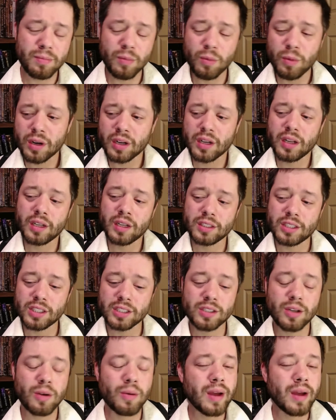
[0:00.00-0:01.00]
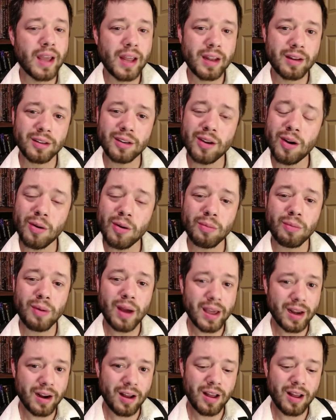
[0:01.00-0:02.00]
We're going to just go ahead and go
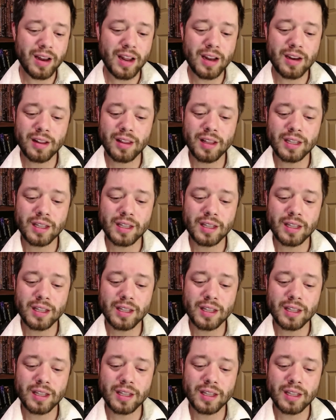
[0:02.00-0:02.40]
right on into